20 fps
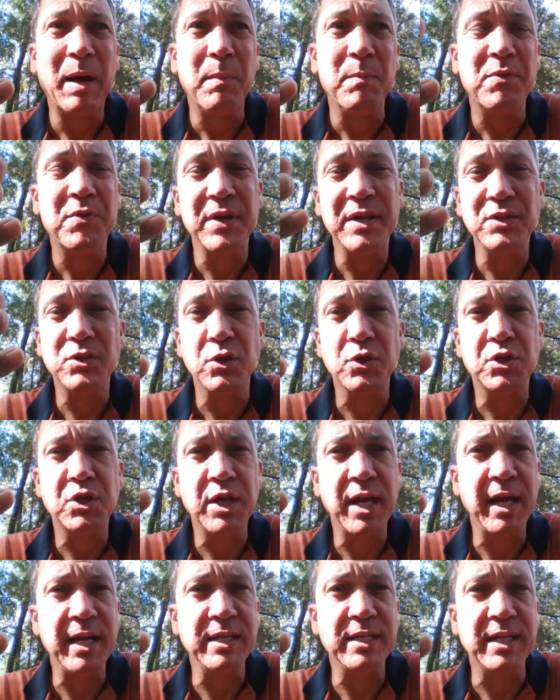things are
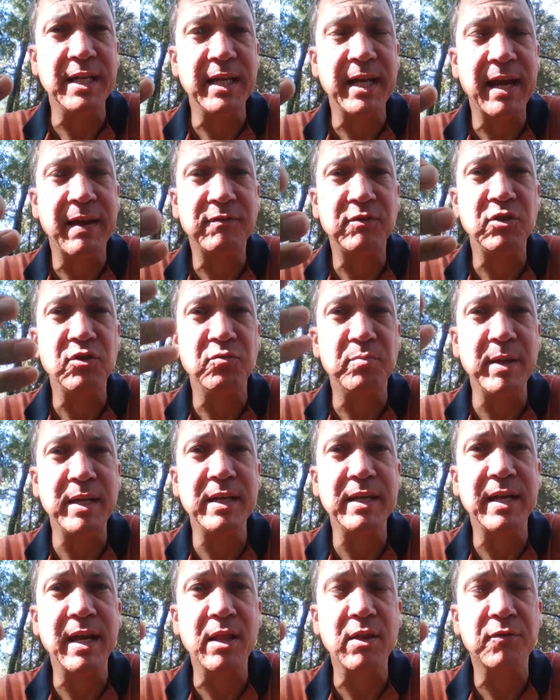changing after you've been
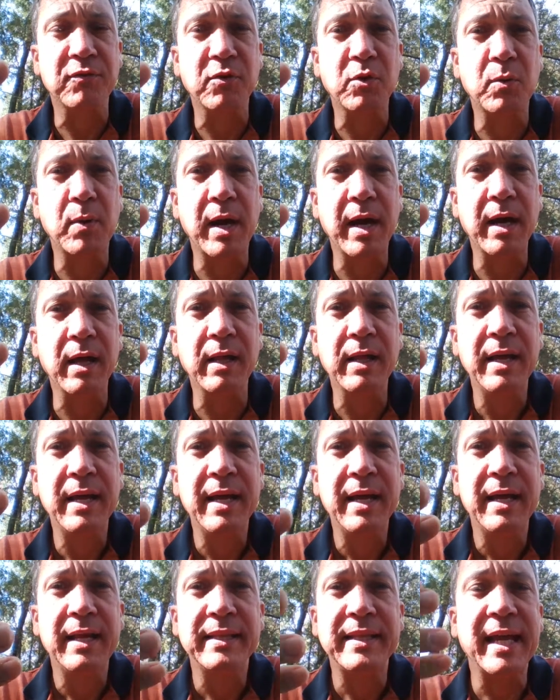together for a while.
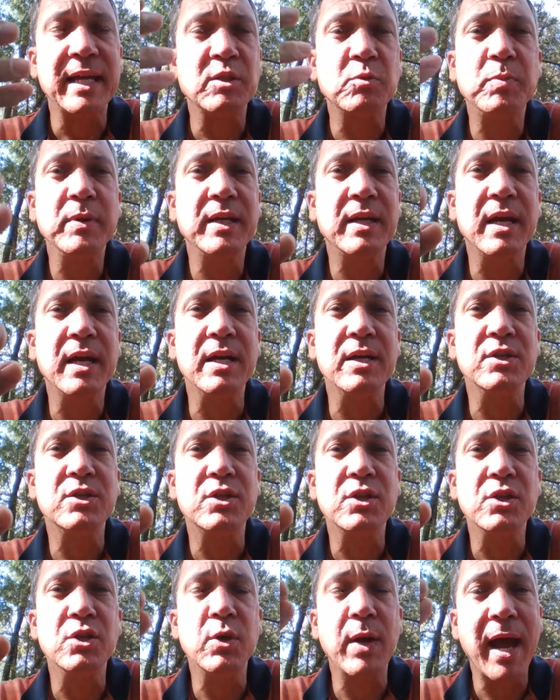That's because
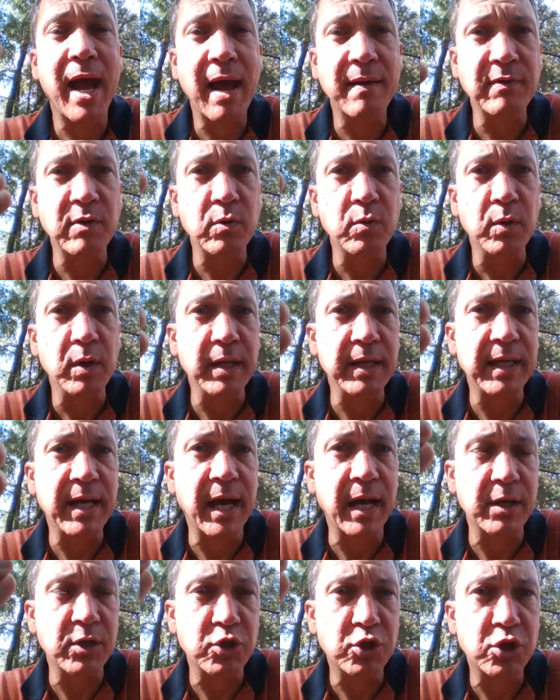you haven't really
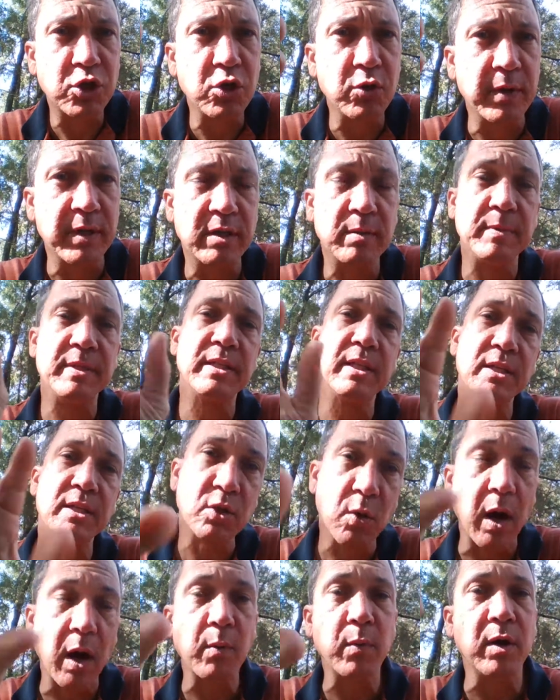gotten true intimacy.
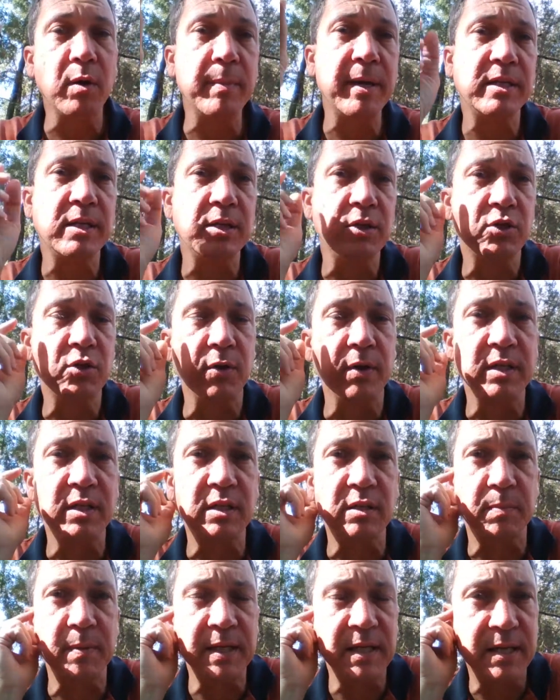I will mention true
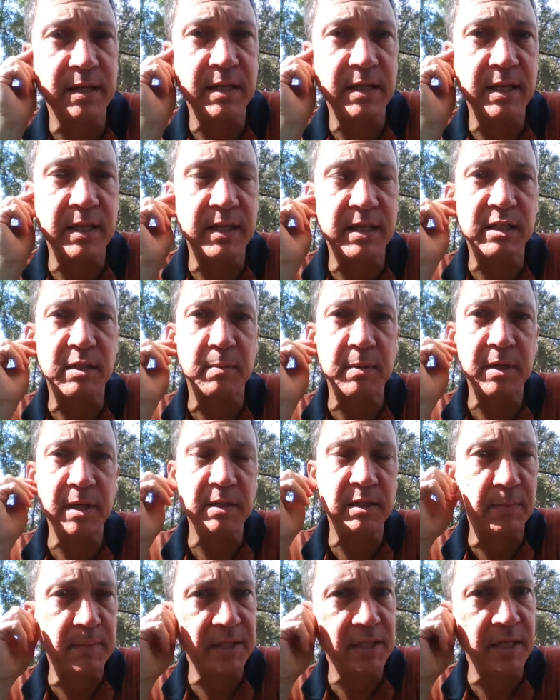
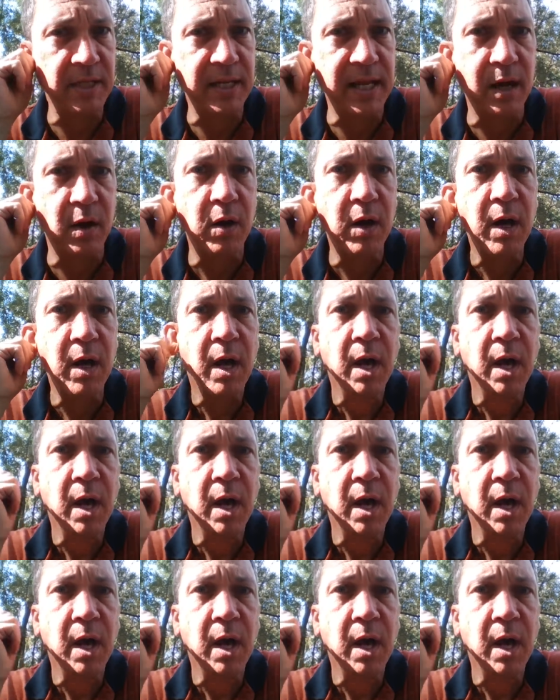intimacy now.